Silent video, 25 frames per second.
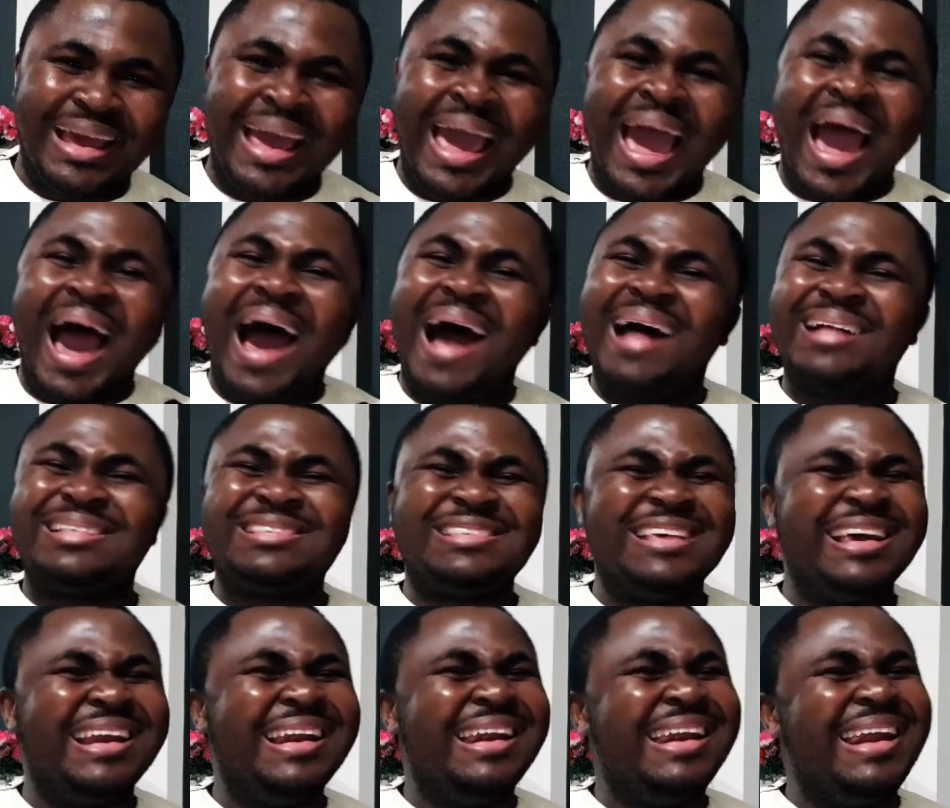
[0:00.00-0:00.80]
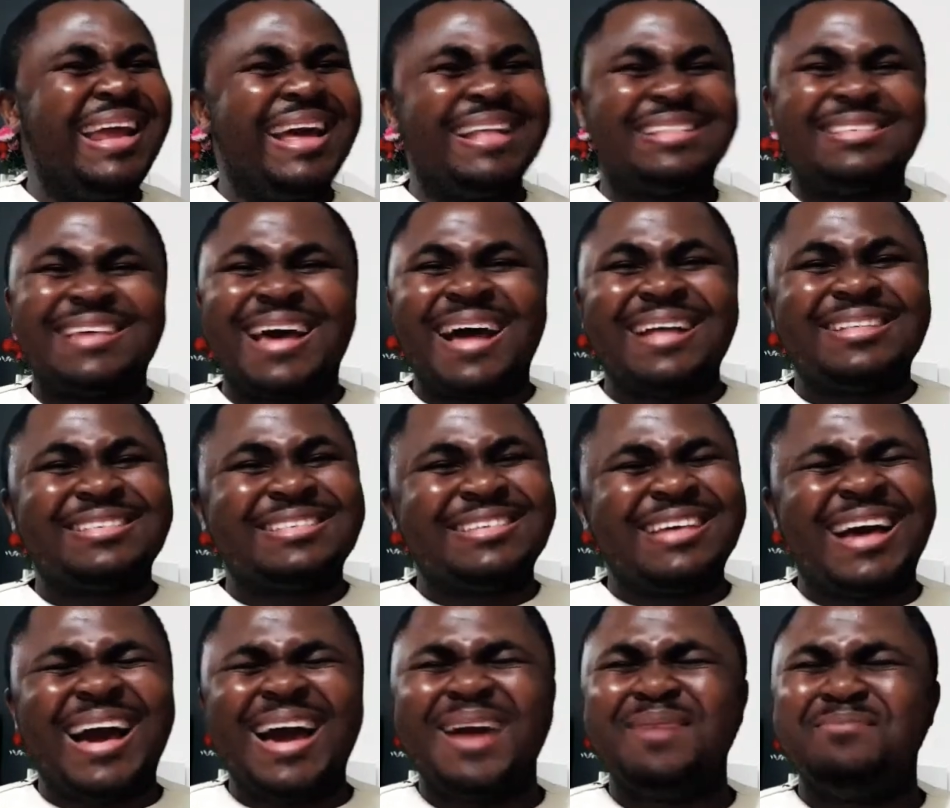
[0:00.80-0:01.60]
At a later
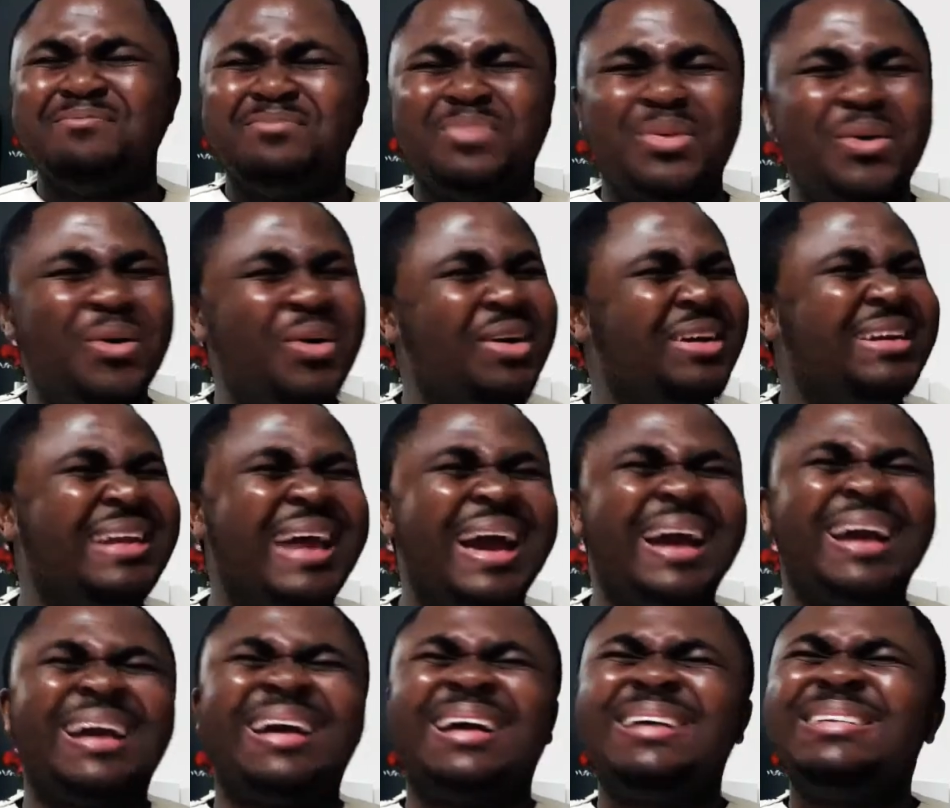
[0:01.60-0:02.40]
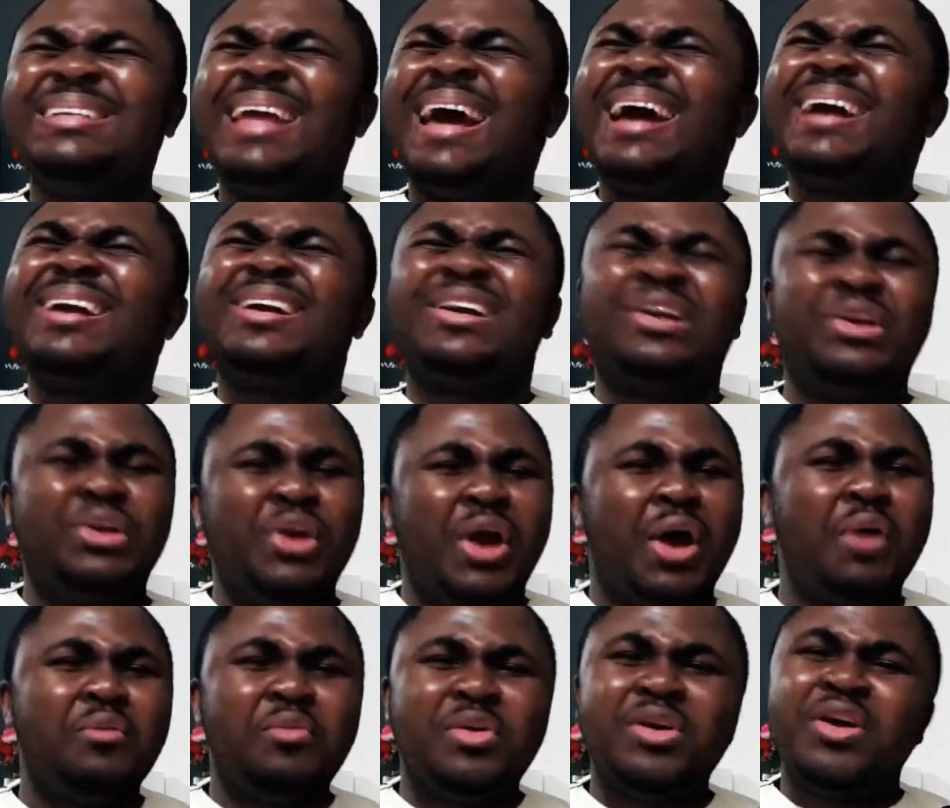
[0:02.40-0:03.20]
time, boy, the
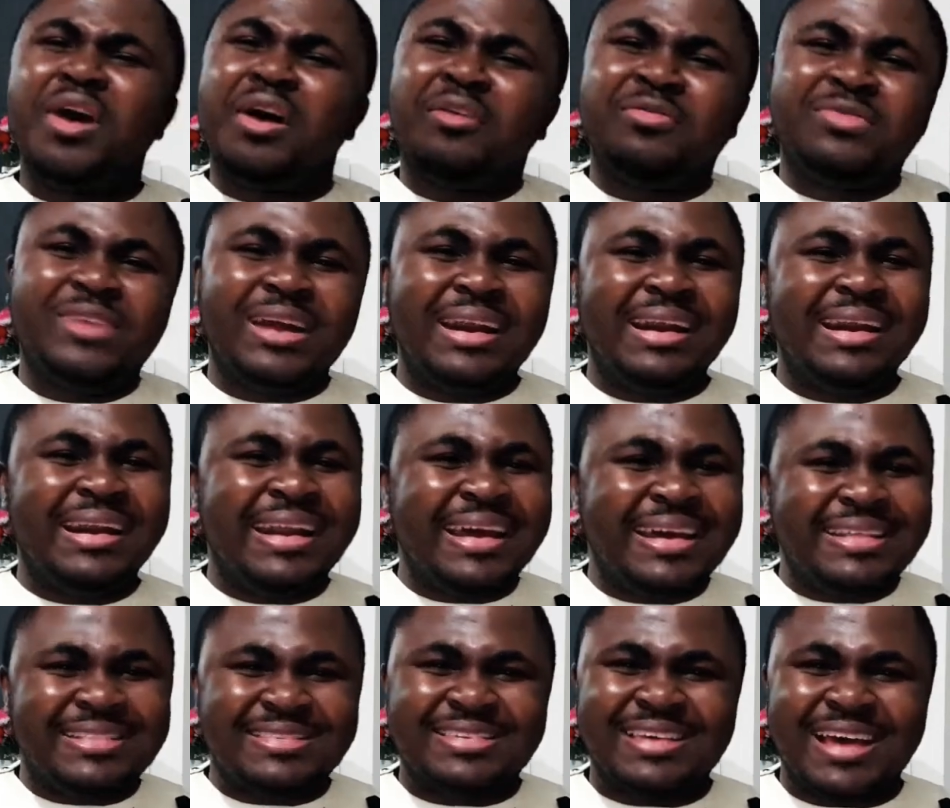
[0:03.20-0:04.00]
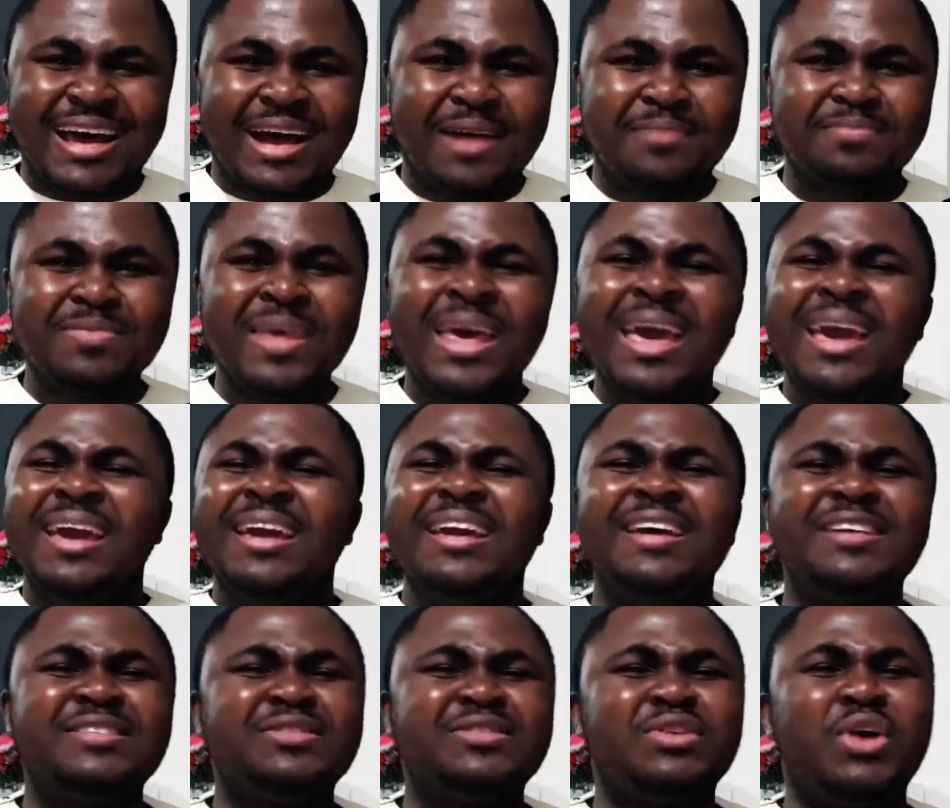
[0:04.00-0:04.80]
glory of the later
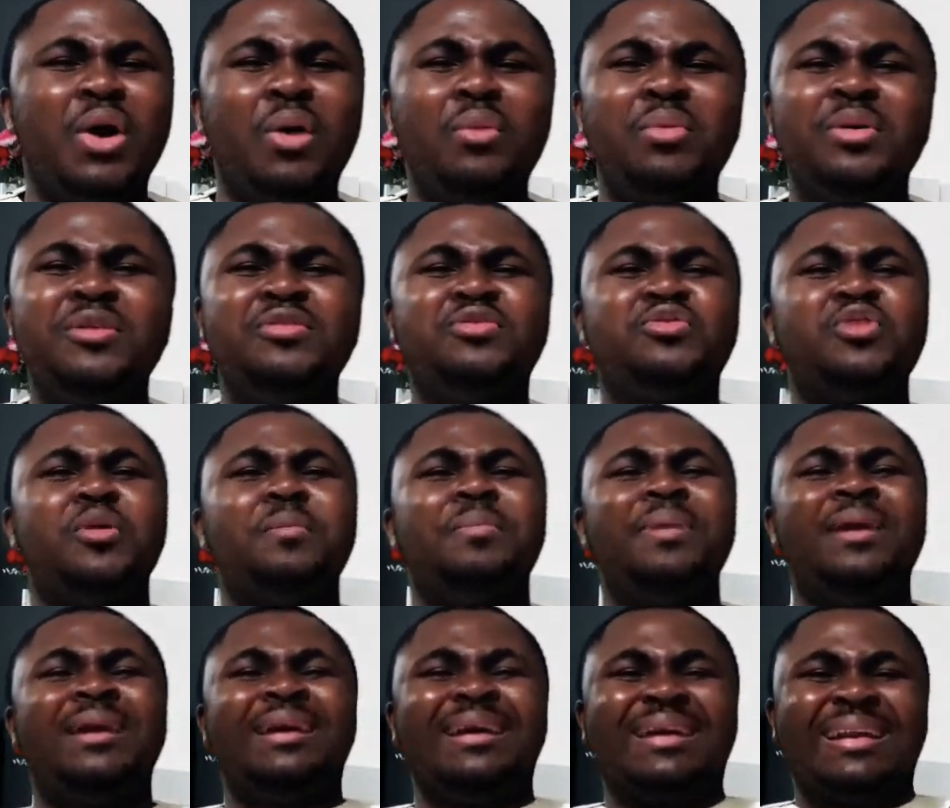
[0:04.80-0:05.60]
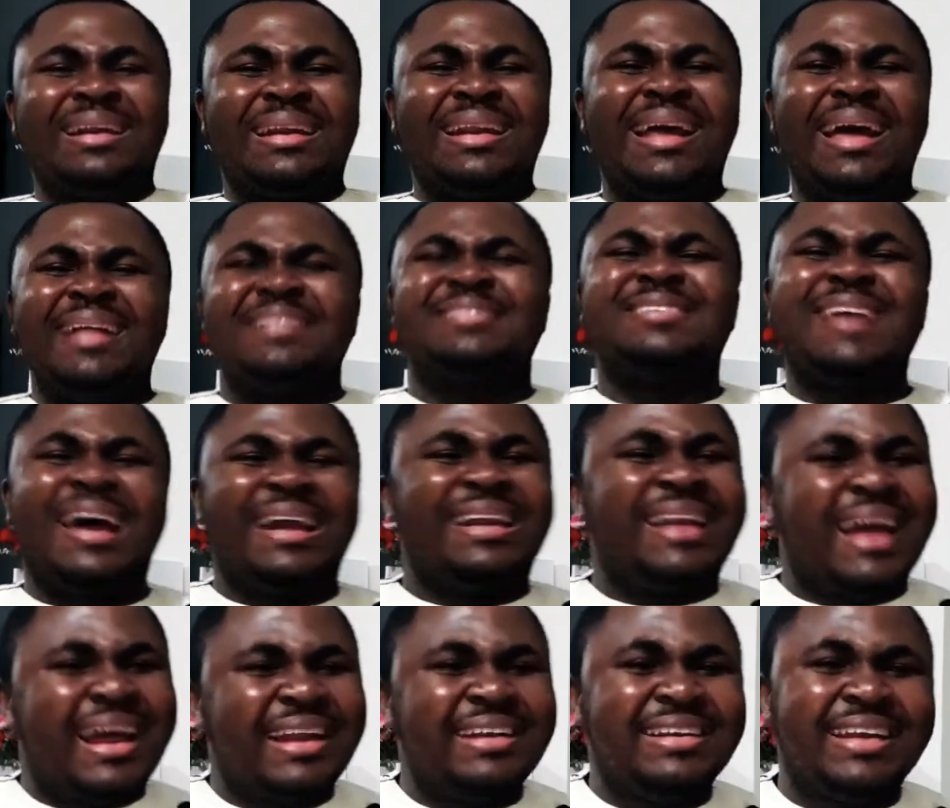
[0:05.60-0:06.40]
is going to be greater
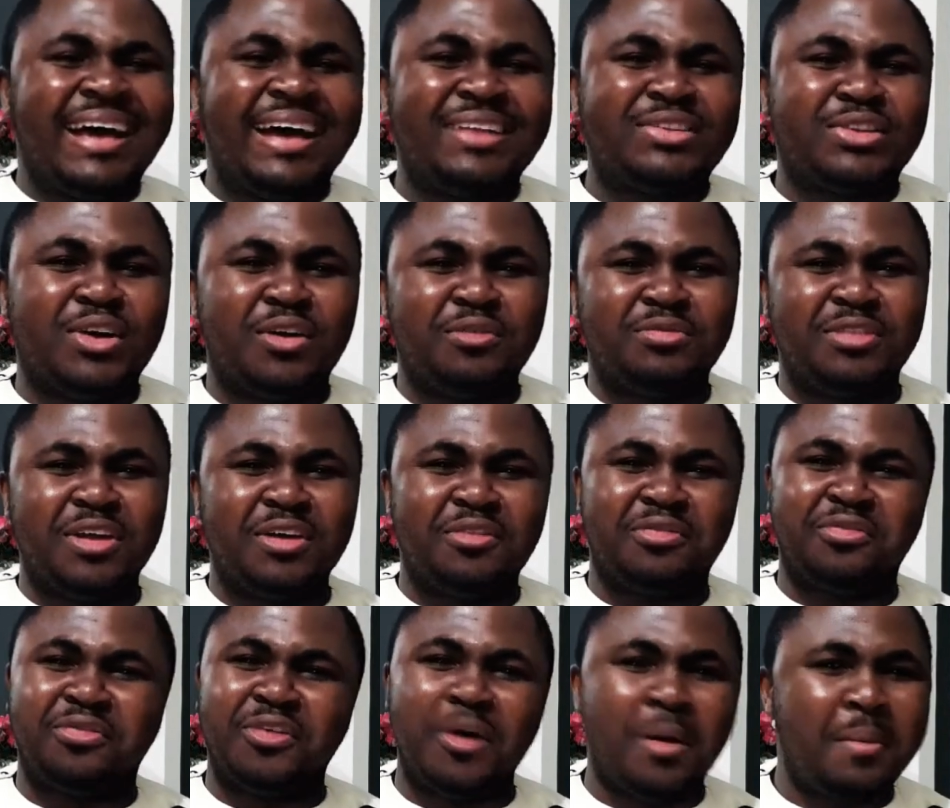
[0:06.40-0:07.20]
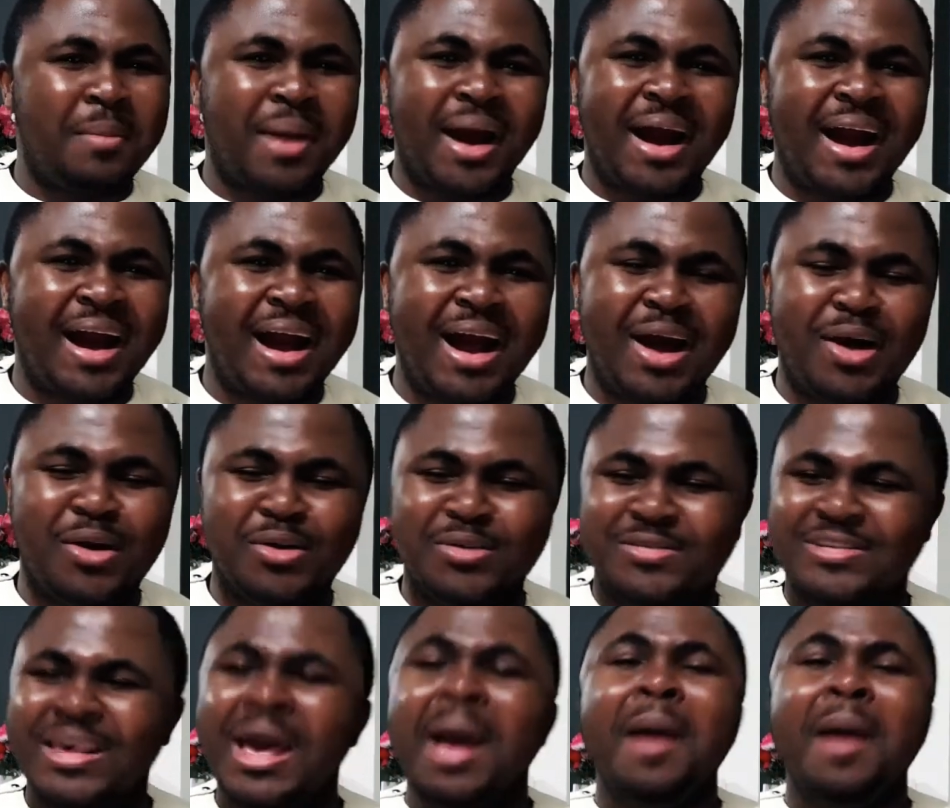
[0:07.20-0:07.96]
than that of the former house,